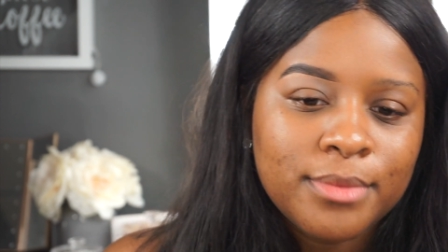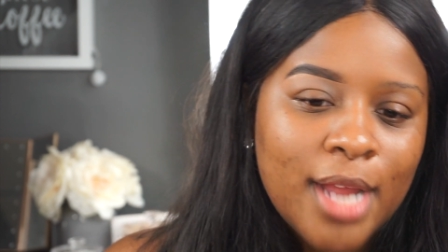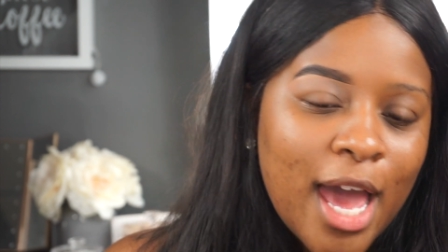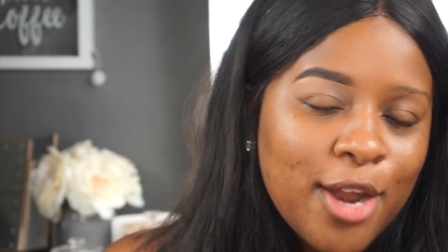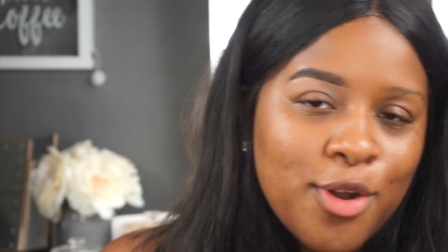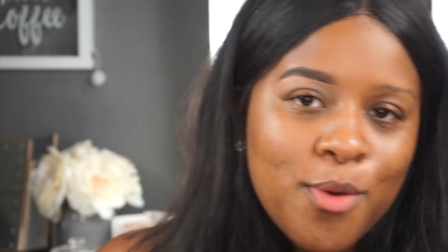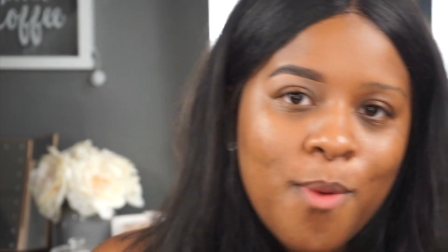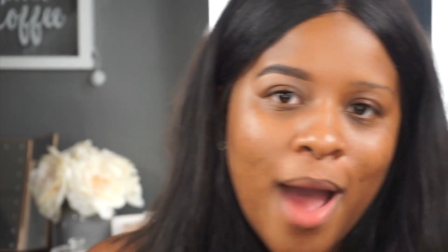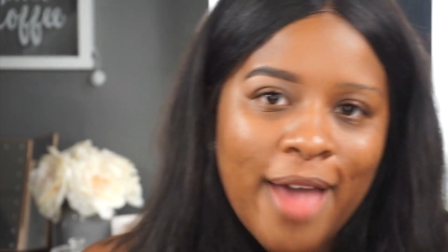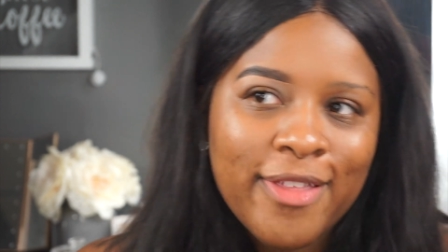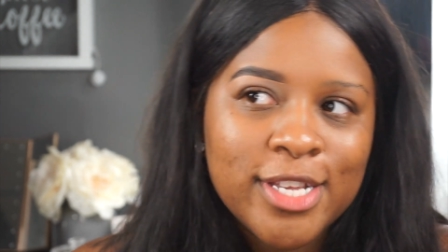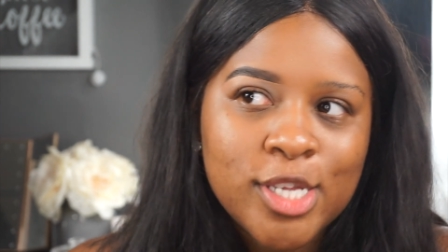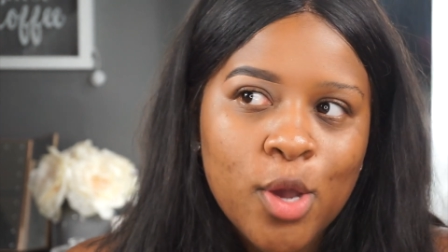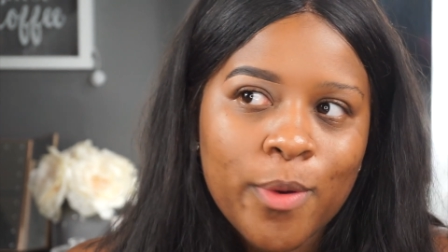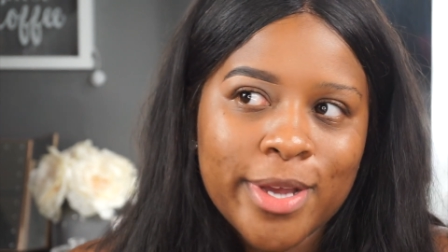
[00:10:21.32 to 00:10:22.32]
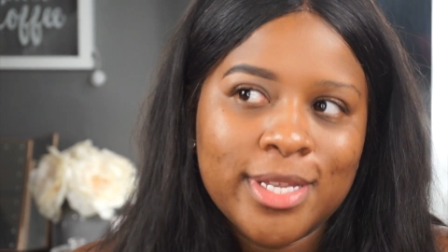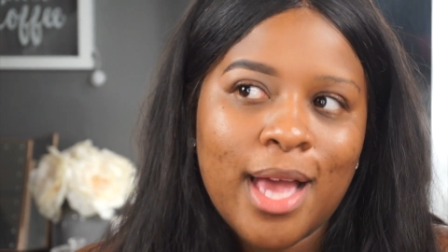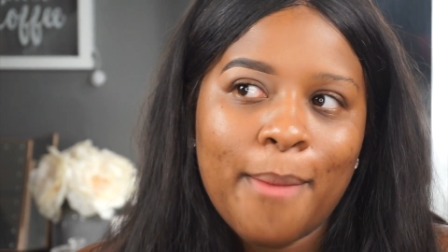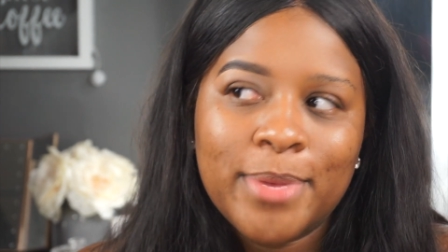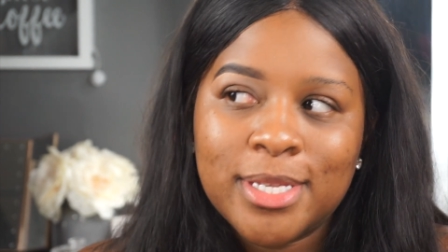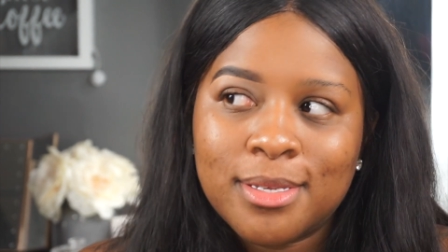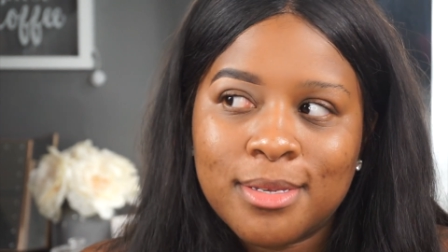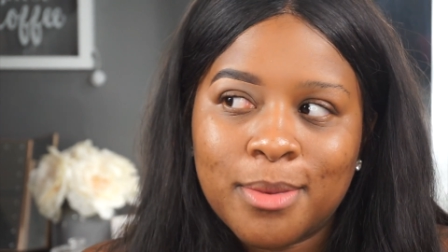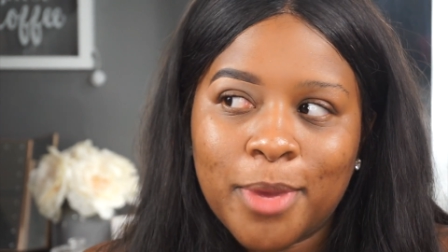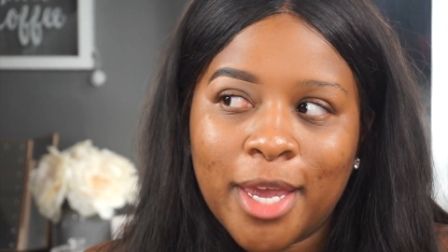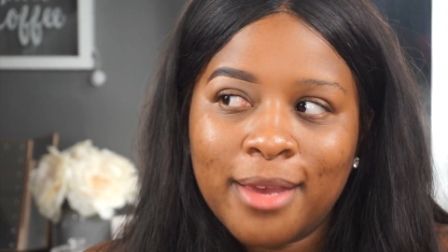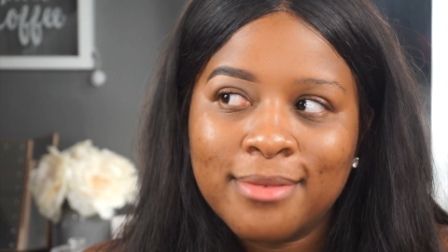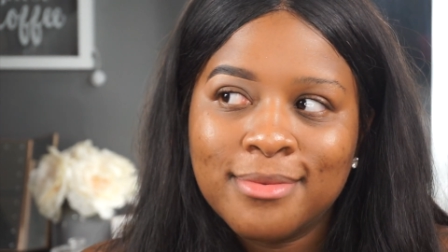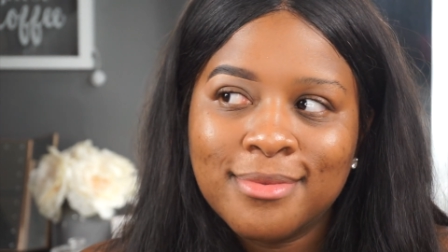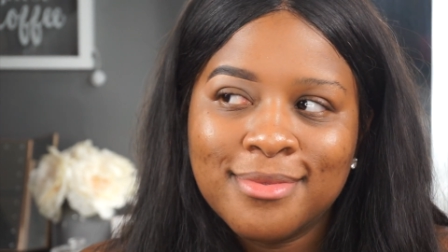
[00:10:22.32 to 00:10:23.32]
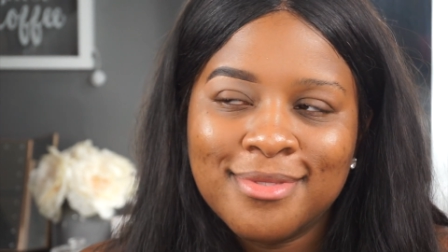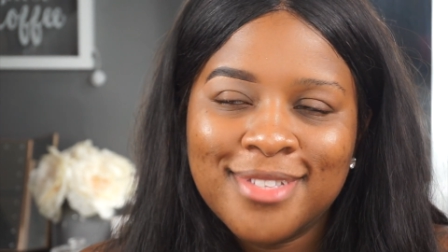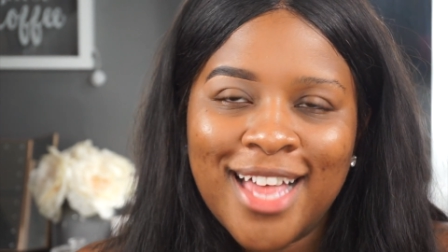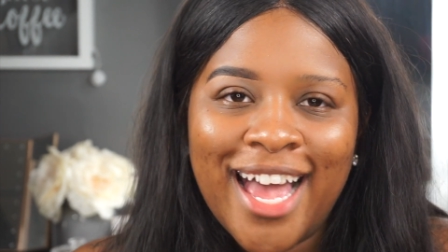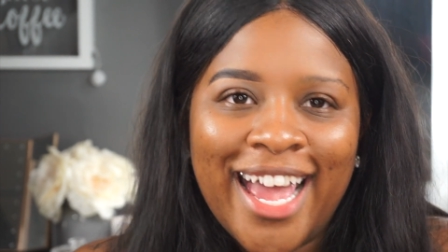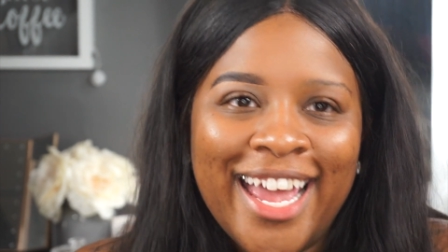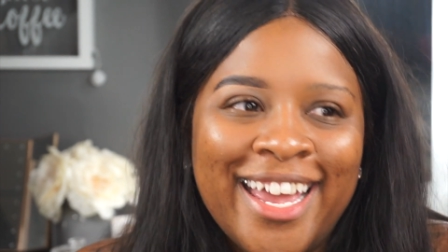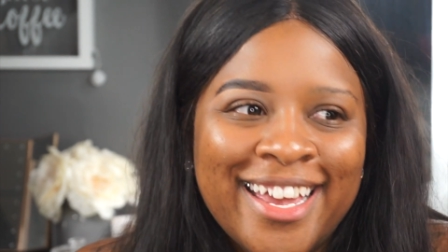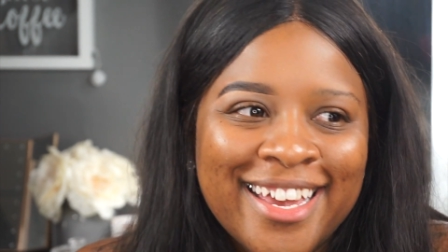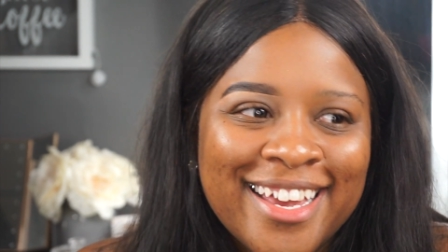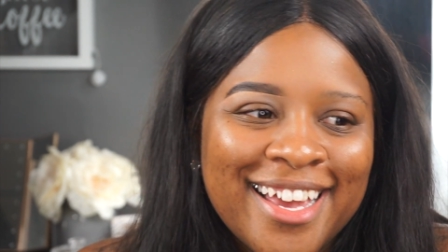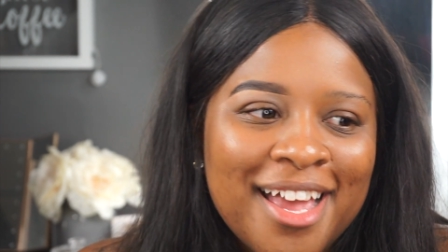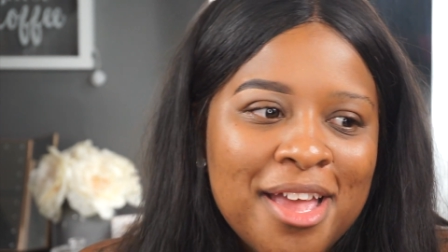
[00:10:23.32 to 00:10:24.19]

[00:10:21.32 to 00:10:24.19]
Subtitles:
don't know why this always happens to me. Like,